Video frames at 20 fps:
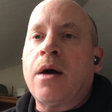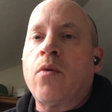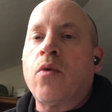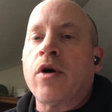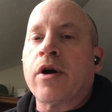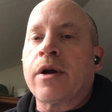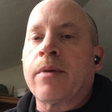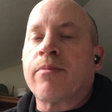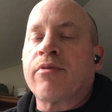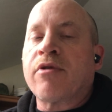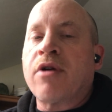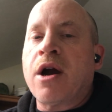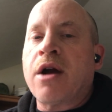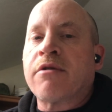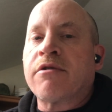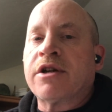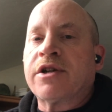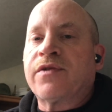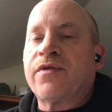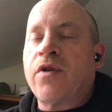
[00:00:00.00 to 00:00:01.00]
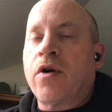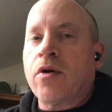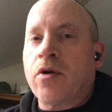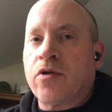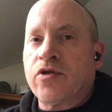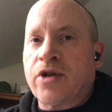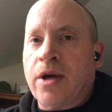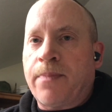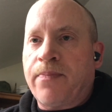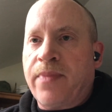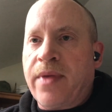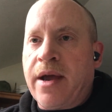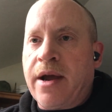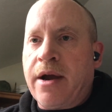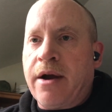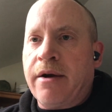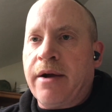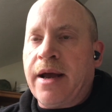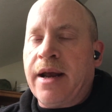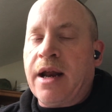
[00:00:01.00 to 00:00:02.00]
work in progress photos up
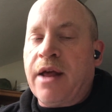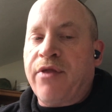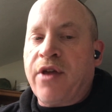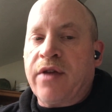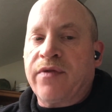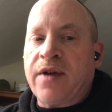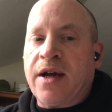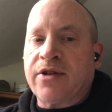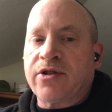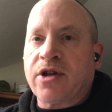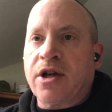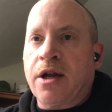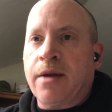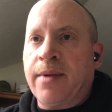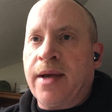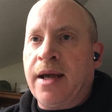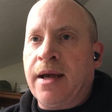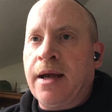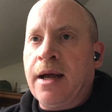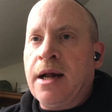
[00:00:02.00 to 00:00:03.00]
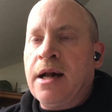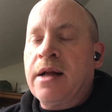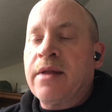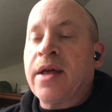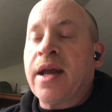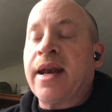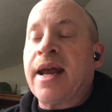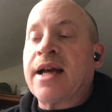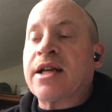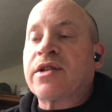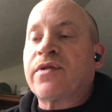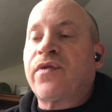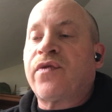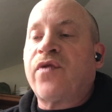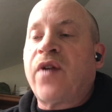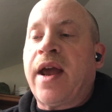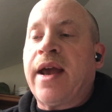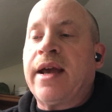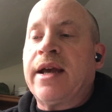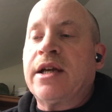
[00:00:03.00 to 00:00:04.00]
there. And I think that's going to be the next
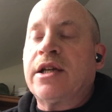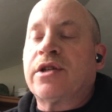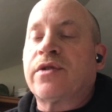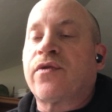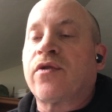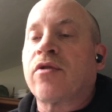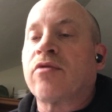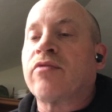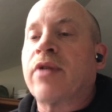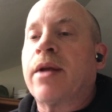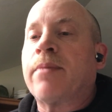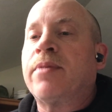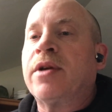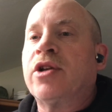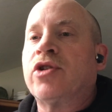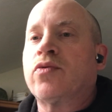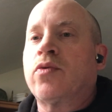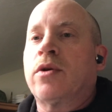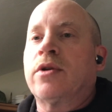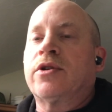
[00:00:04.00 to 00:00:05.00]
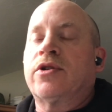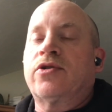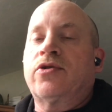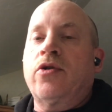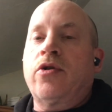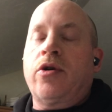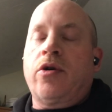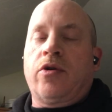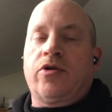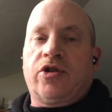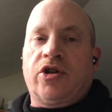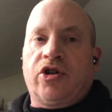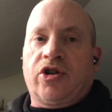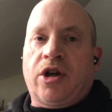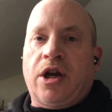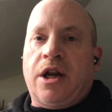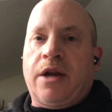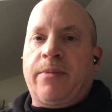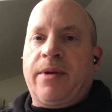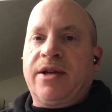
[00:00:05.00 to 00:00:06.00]
phase for Red Beach One Studios is
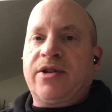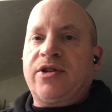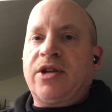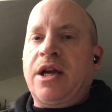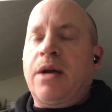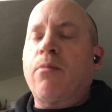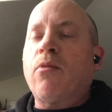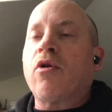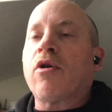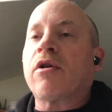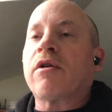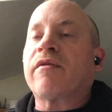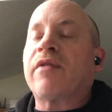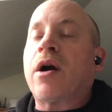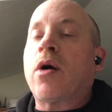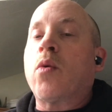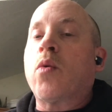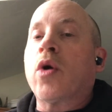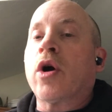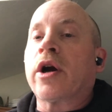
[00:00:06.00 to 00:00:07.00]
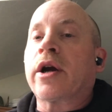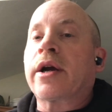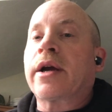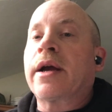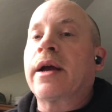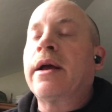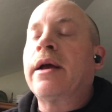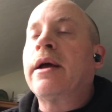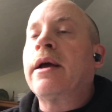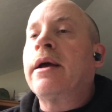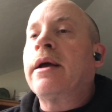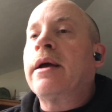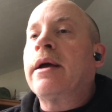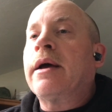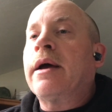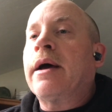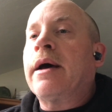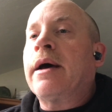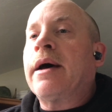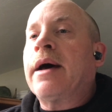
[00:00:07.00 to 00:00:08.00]
going to be seeing more of our work
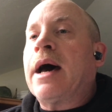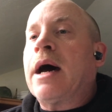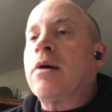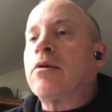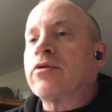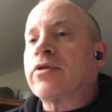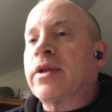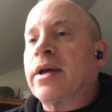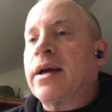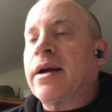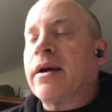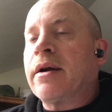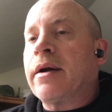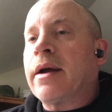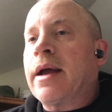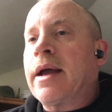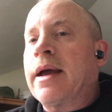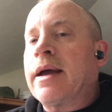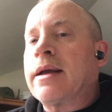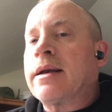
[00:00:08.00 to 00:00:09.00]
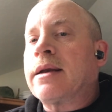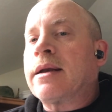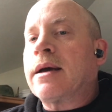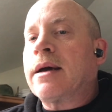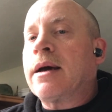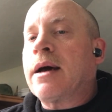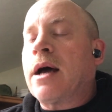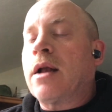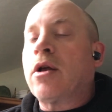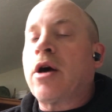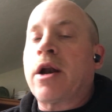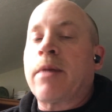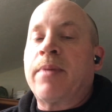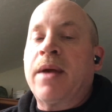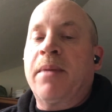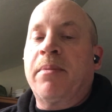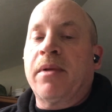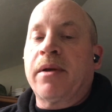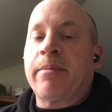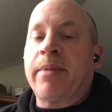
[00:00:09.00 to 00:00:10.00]
uh, out there. And uh, a lot of
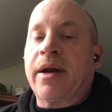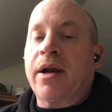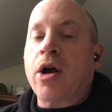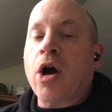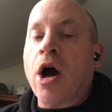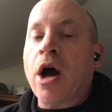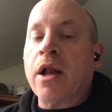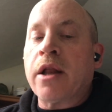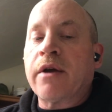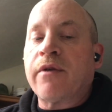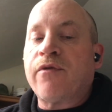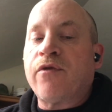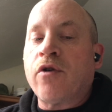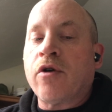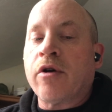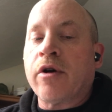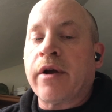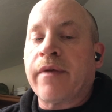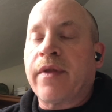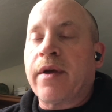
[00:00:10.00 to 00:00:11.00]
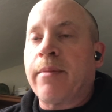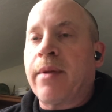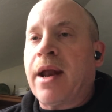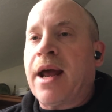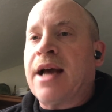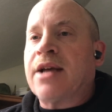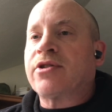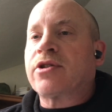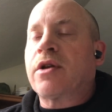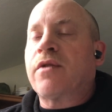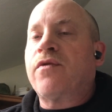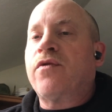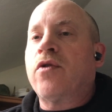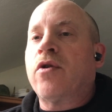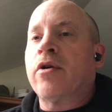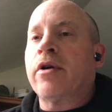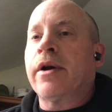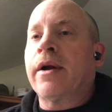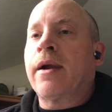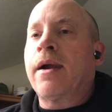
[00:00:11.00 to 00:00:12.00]
people have been calling for it. They've been asking
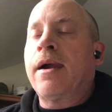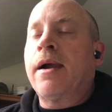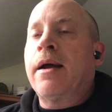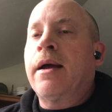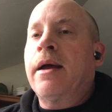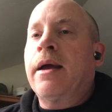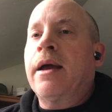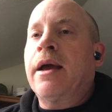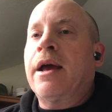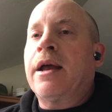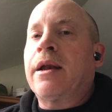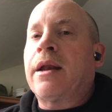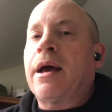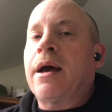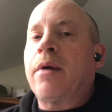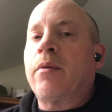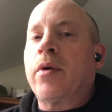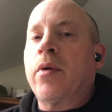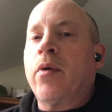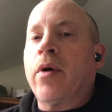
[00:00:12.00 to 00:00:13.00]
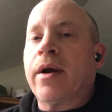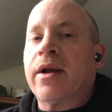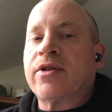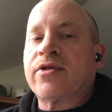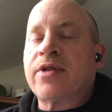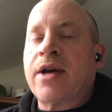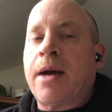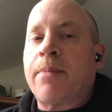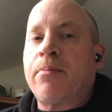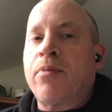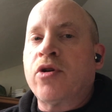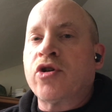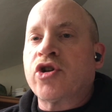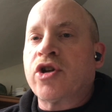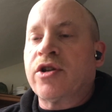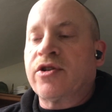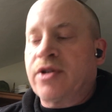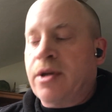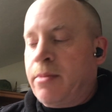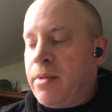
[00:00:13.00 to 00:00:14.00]
for it. And uh, we want to start
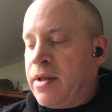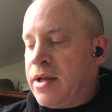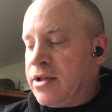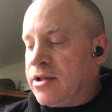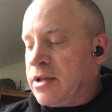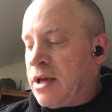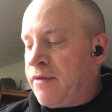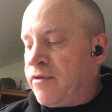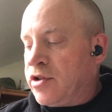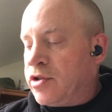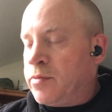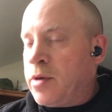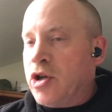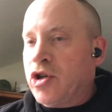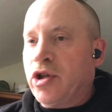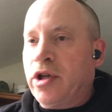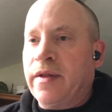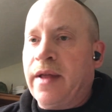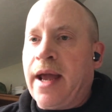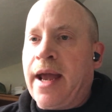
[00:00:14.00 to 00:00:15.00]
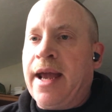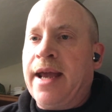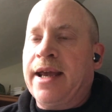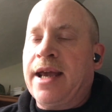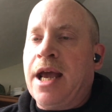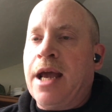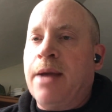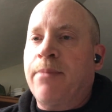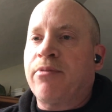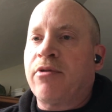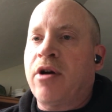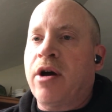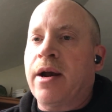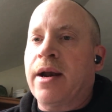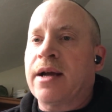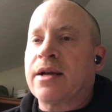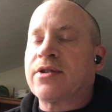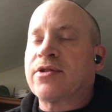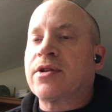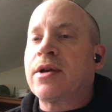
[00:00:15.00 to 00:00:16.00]
pushing some of this stuff, especially the AK
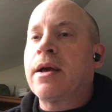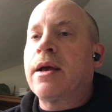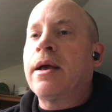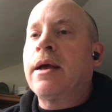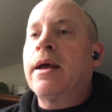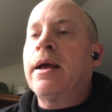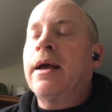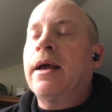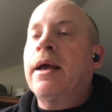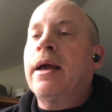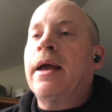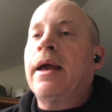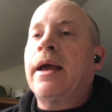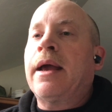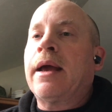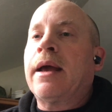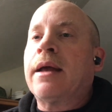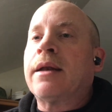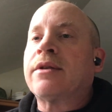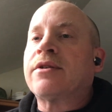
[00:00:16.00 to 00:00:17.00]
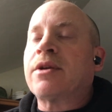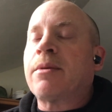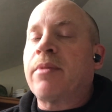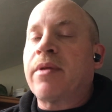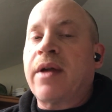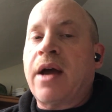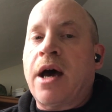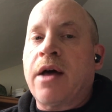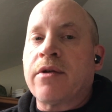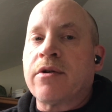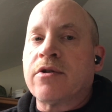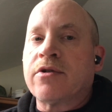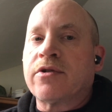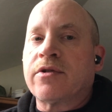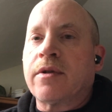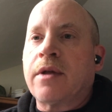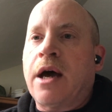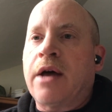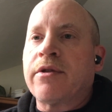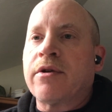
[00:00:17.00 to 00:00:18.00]
products and some of the others,
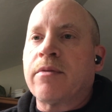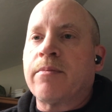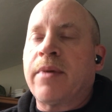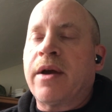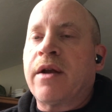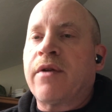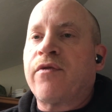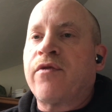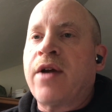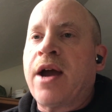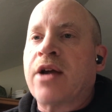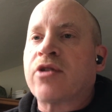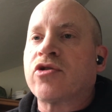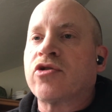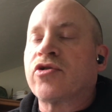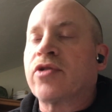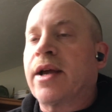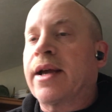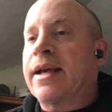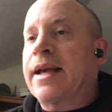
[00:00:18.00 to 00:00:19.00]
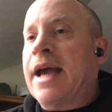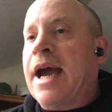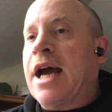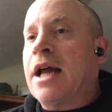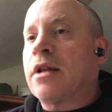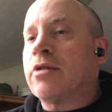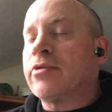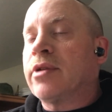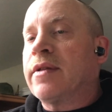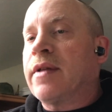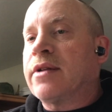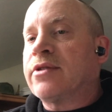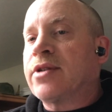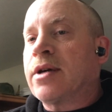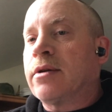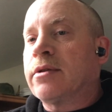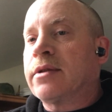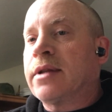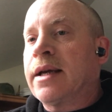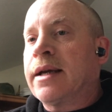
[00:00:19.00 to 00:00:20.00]
other manufacturers like Gaahleri that's
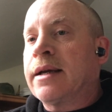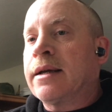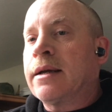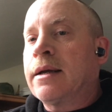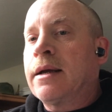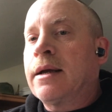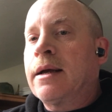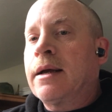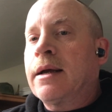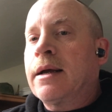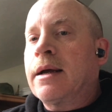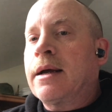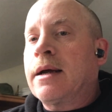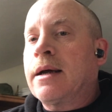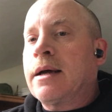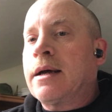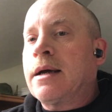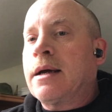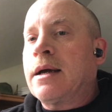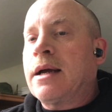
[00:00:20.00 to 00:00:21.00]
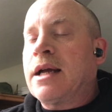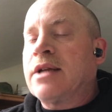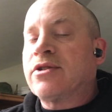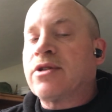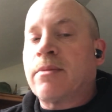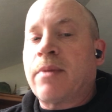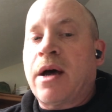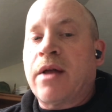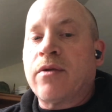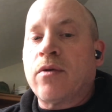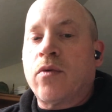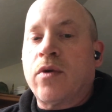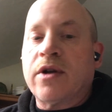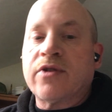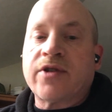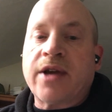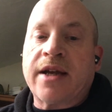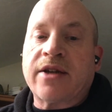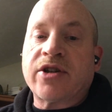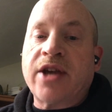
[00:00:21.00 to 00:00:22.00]
out there uh, and some other
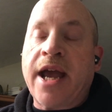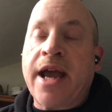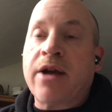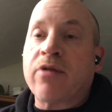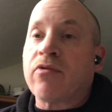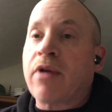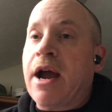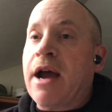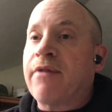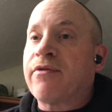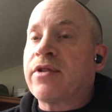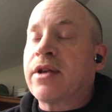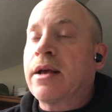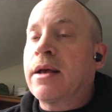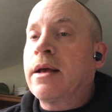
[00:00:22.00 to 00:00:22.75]
ones like Tankraft,